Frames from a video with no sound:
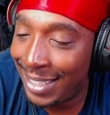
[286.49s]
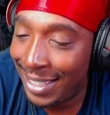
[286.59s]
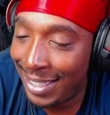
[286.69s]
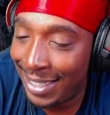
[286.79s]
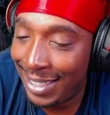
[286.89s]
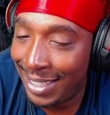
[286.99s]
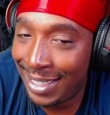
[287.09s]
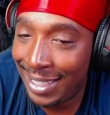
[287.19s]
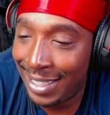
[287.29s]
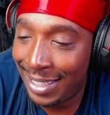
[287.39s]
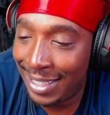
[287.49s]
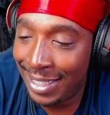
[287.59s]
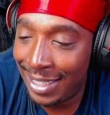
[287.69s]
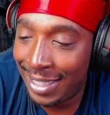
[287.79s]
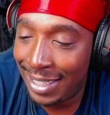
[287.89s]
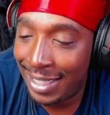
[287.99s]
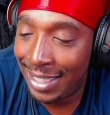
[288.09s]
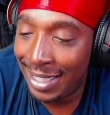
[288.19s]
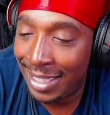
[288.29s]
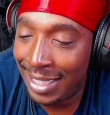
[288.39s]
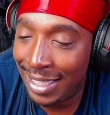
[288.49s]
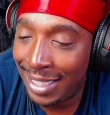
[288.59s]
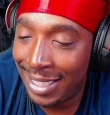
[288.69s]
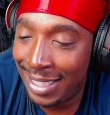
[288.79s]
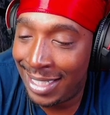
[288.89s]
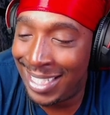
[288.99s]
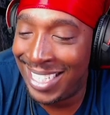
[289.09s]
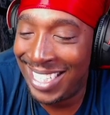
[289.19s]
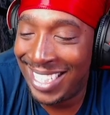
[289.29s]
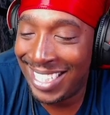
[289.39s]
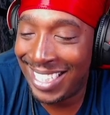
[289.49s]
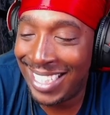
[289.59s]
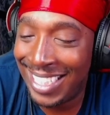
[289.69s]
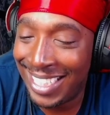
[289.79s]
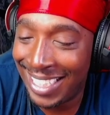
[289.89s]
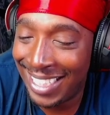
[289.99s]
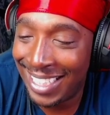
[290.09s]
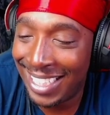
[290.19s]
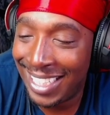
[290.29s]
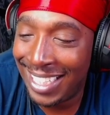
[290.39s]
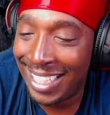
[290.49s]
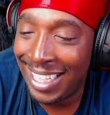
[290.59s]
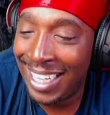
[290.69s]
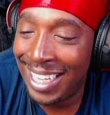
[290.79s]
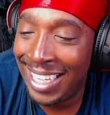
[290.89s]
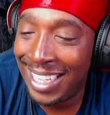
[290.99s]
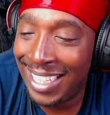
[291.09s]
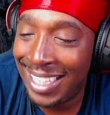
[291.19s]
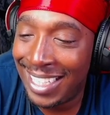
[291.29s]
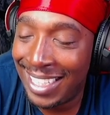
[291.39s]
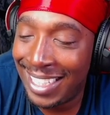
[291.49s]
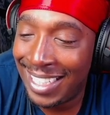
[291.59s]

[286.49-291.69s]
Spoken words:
No one is speaking in this clip.